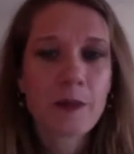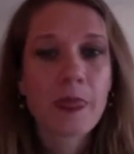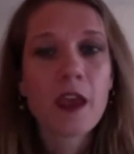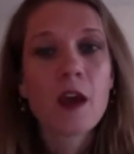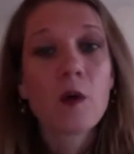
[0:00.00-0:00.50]

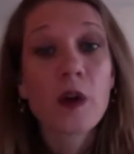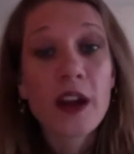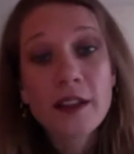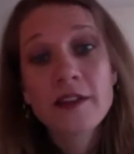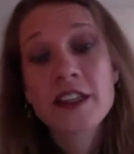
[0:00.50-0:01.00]
When I
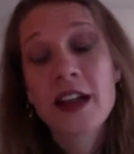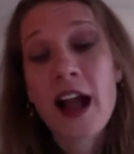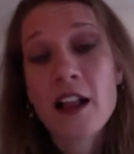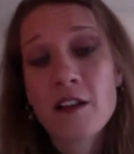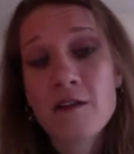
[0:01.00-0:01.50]
lived in
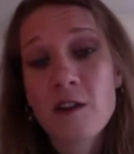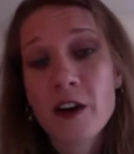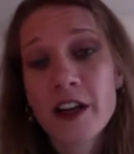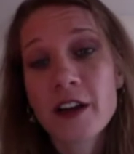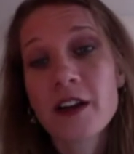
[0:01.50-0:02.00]

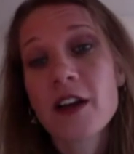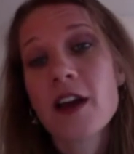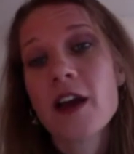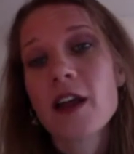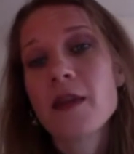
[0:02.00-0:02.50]
California,
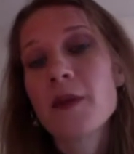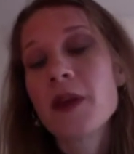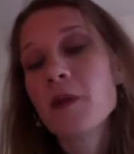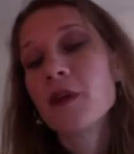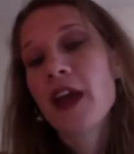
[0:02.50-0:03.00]
the people
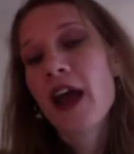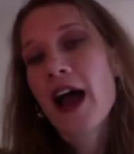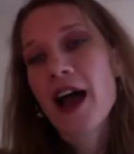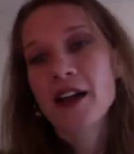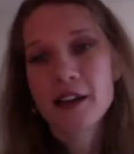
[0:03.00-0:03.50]
that
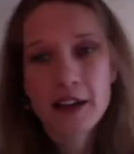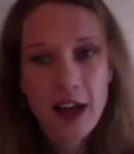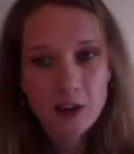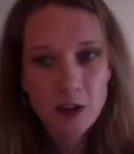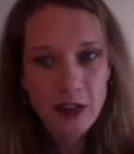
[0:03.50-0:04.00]
had
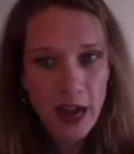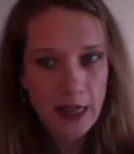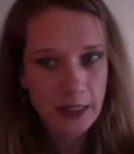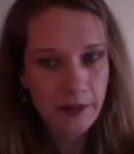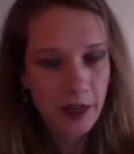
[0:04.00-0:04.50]
natural gas
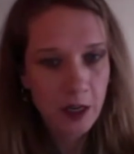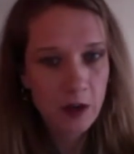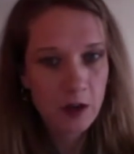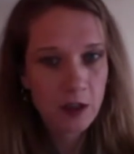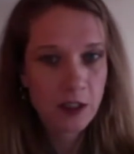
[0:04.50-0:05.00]

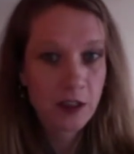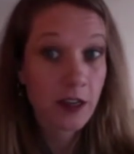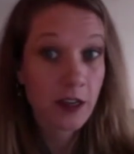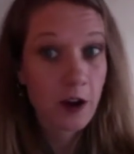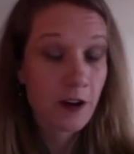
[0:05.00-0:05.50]
vehicles could
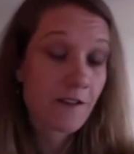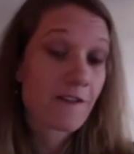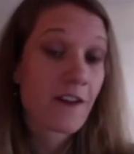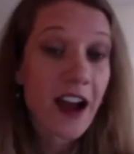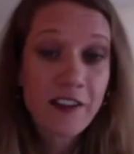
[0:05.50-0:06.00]
go to
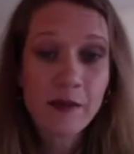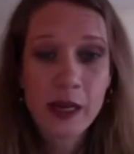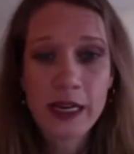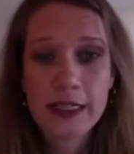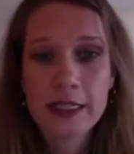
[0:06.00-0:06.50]
5
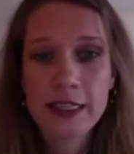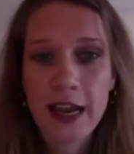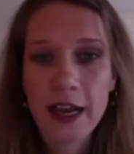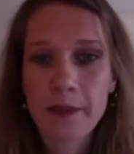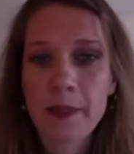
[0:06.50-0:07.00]
meetings a
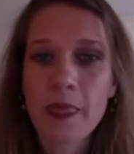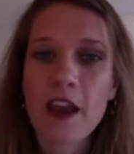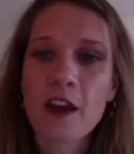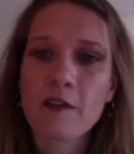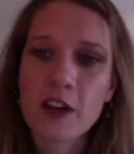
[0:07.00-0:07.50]
day
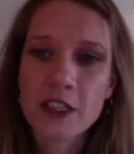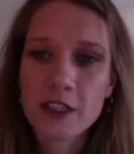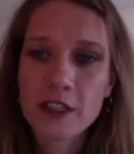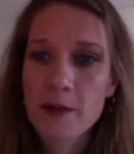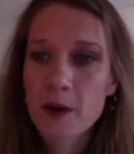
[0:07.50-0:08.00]
versus
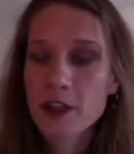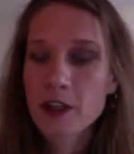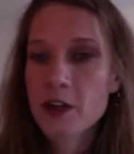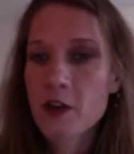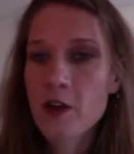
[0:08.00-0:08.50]
the person
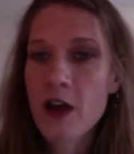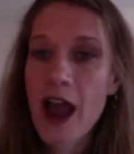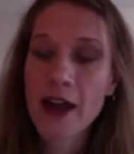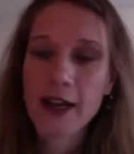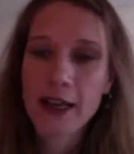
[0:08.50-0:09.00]
who had
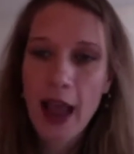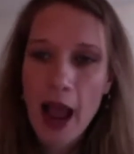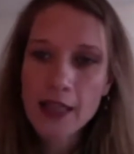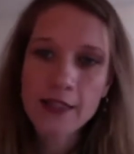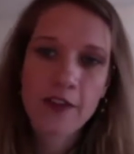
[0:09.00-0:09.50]
a
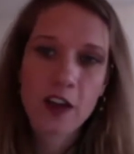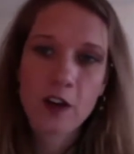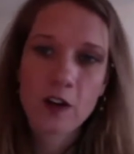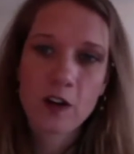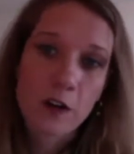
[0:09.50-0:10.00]
gas
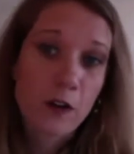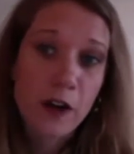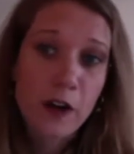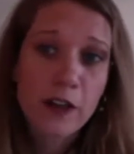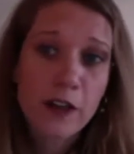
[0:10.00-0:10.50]
vehicle who could
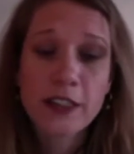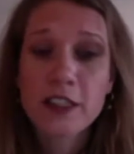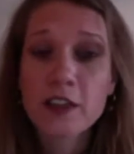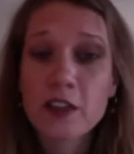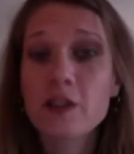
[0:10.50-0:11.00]
only get to
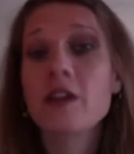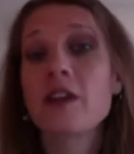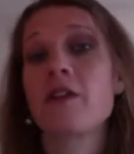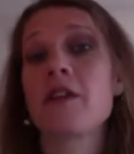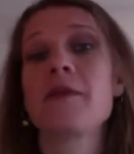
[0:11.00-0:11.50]
2 to
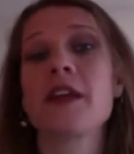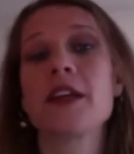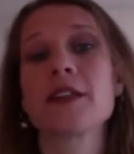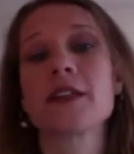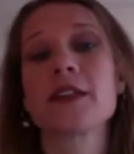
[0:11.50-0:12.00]
3
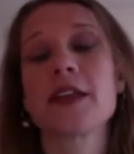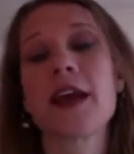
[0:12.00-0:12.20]
meetings a day.